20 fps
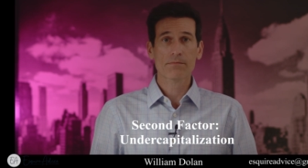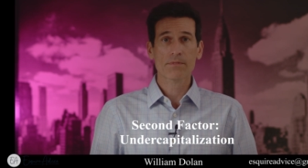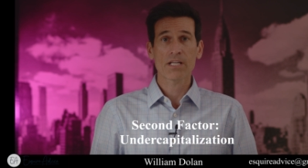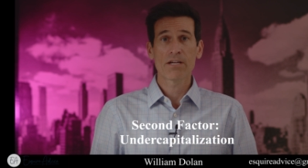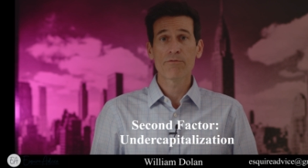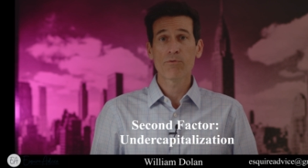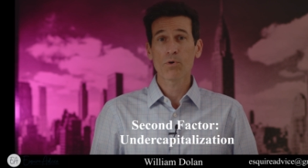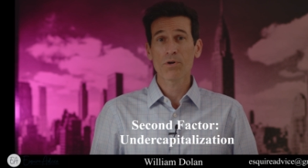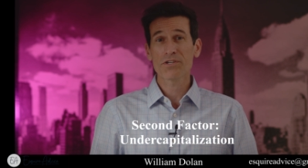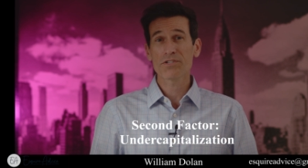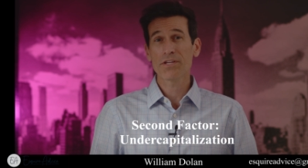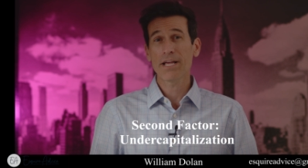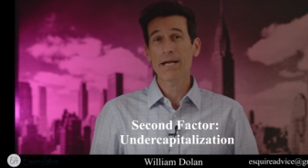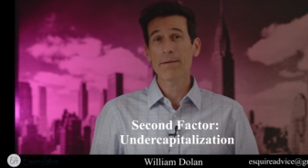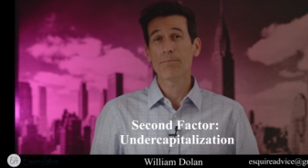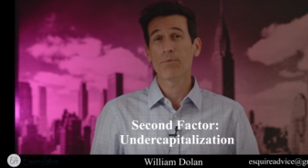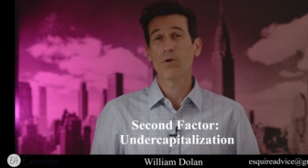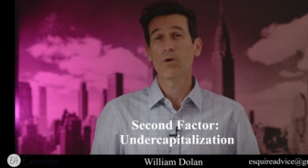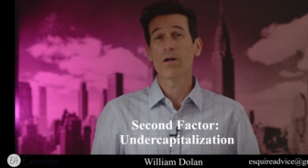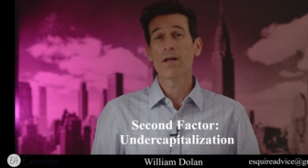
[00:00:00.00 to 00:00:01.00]
For
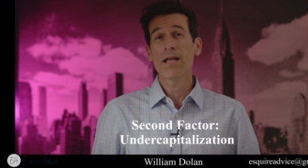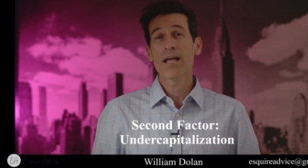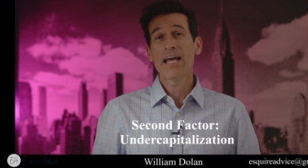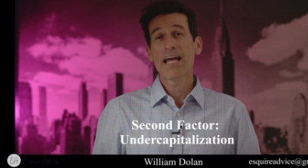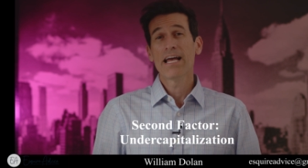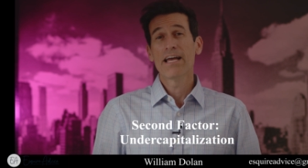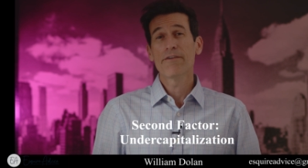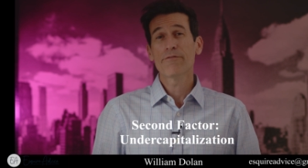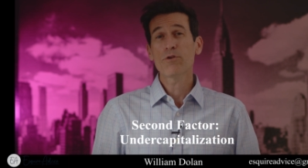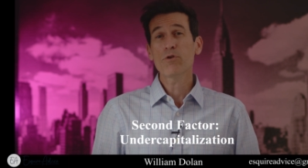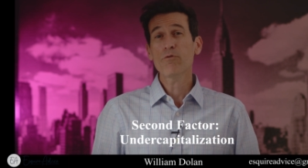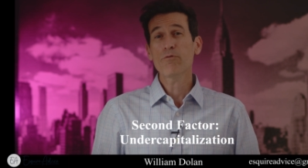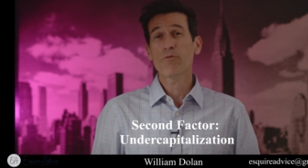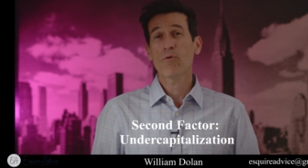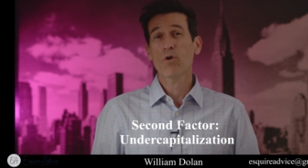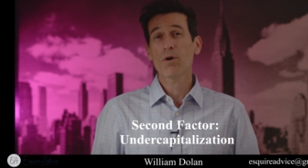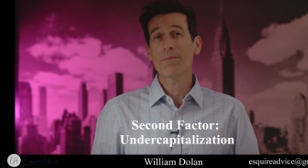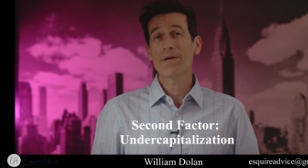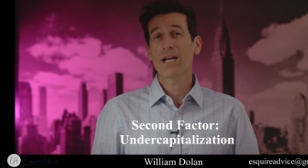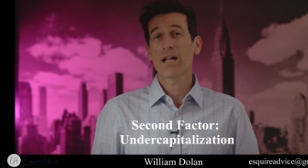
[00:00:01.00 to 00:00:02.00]
example, if you
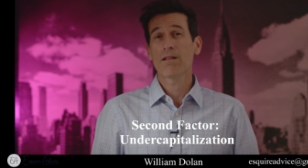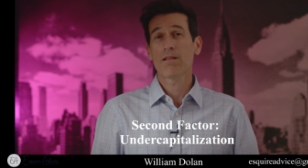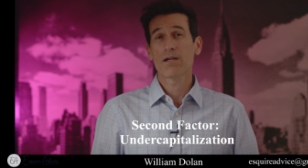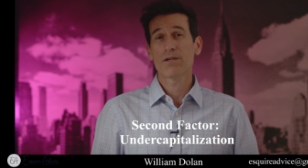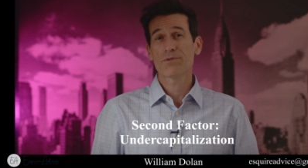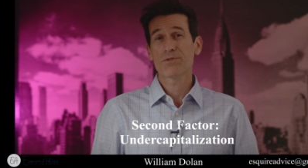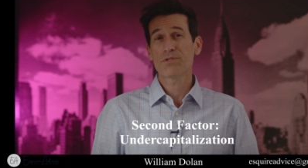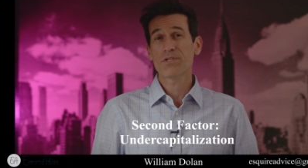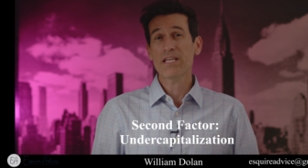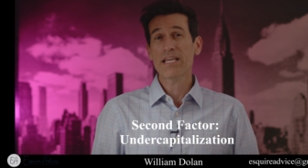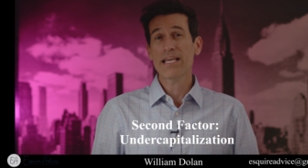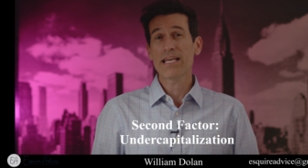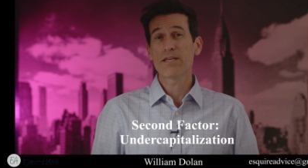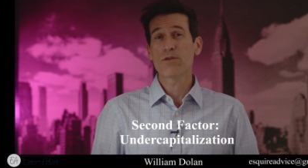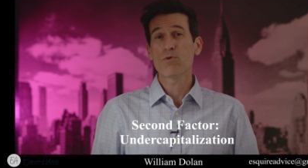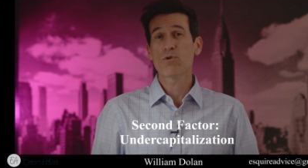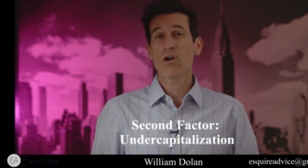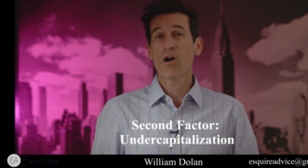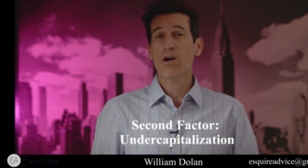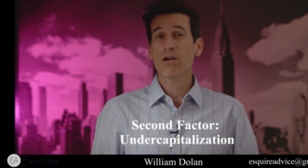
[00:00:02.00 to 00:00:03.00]
form an LLC,
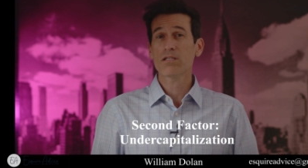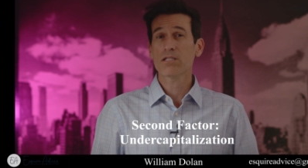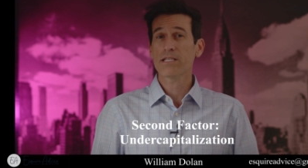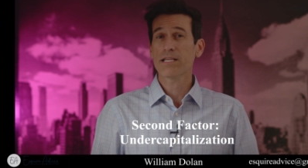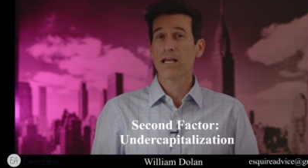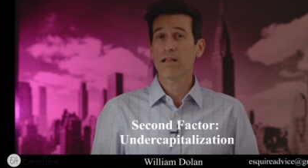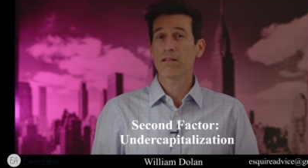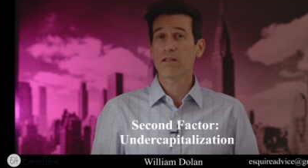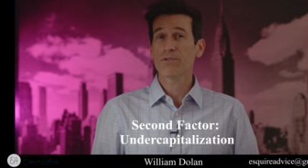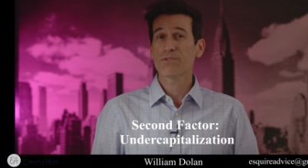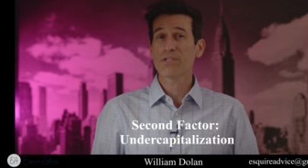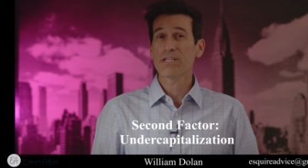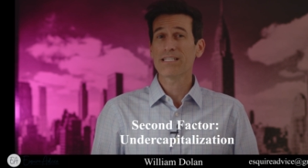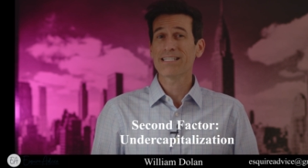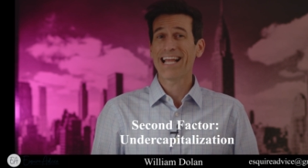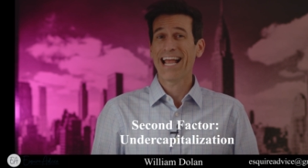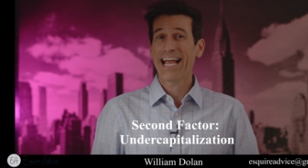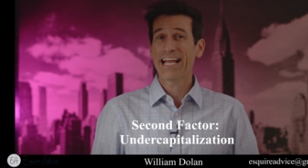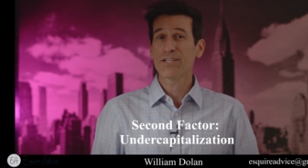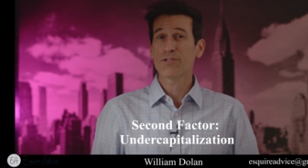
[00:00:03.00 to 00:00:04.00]
you cause the LLC
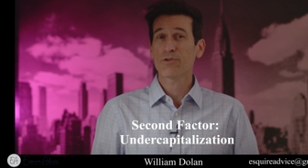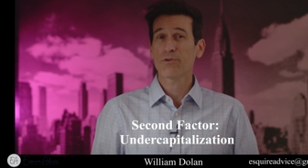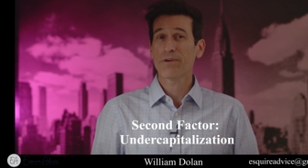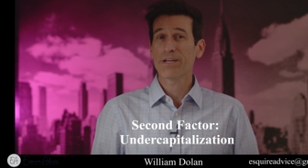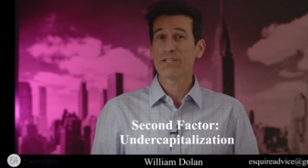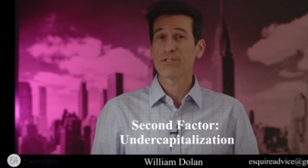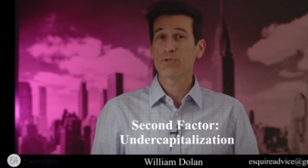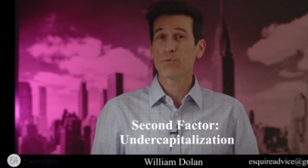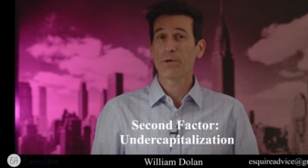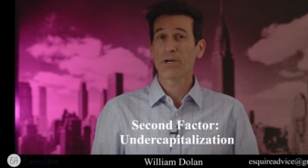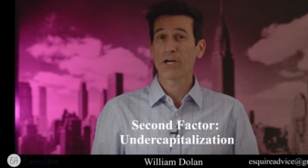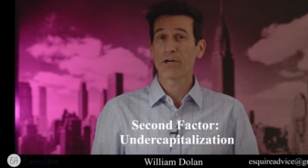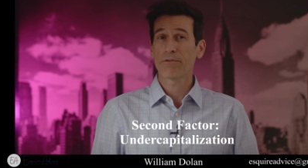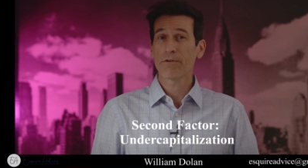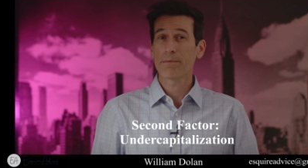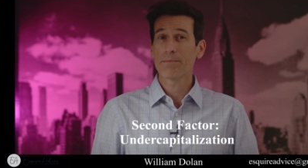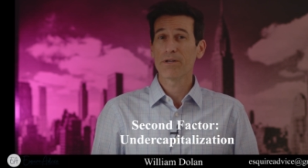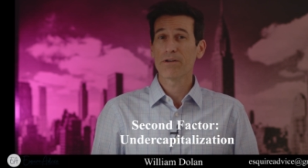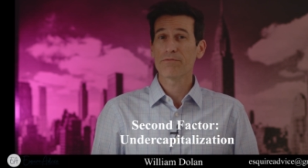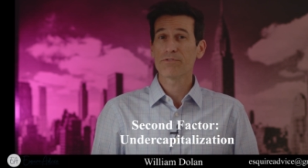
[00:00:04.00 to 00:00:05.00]
to enter into an
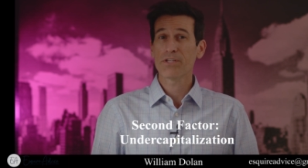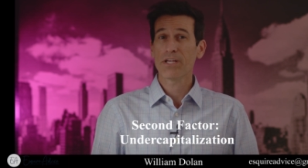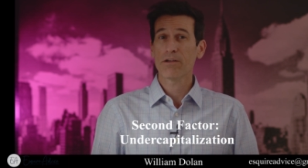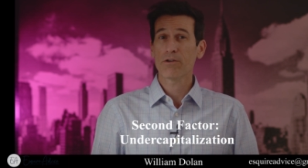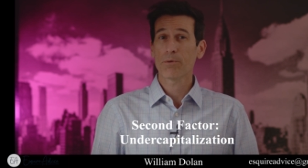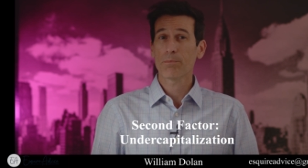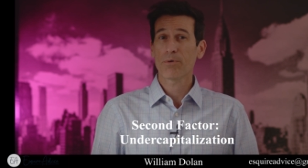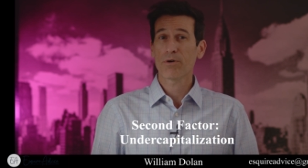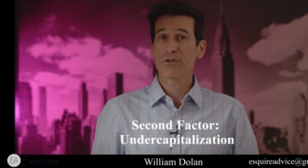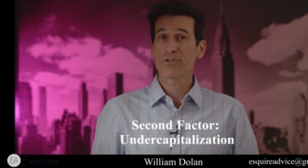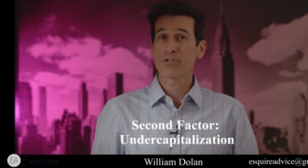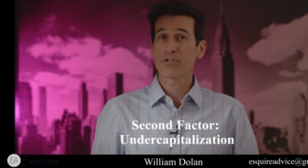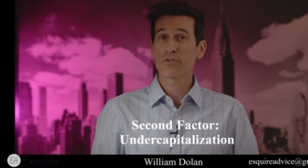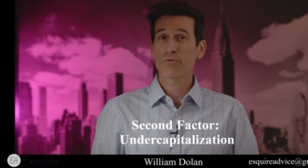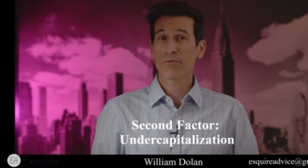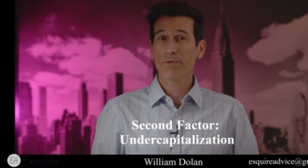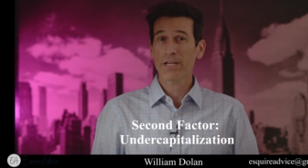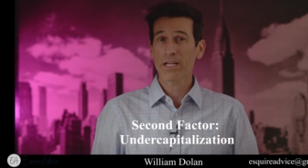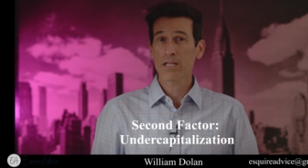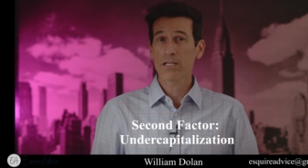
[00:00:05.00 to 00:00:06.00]
agreement of sale to purchase
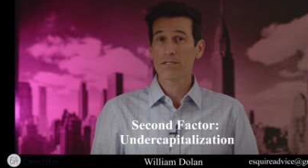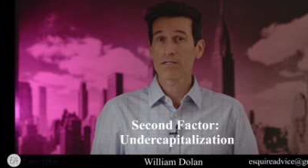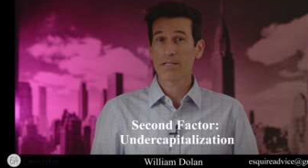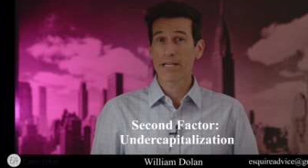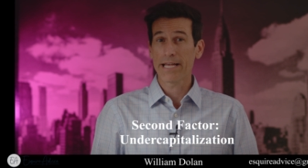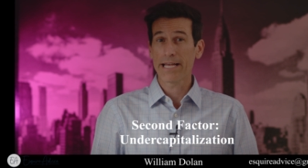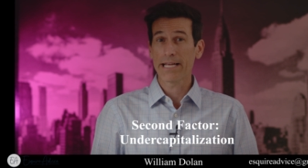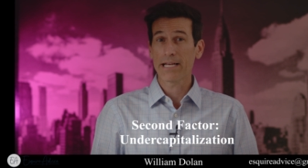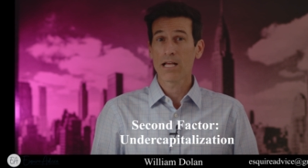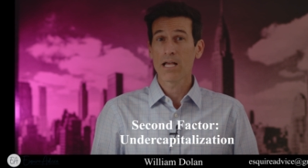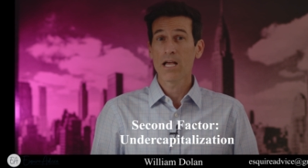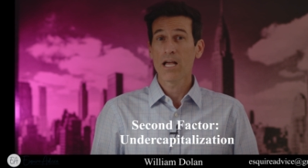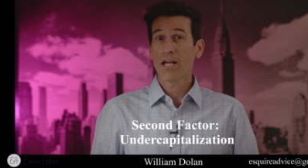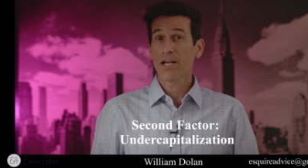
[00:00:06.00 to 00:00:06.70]
real estate,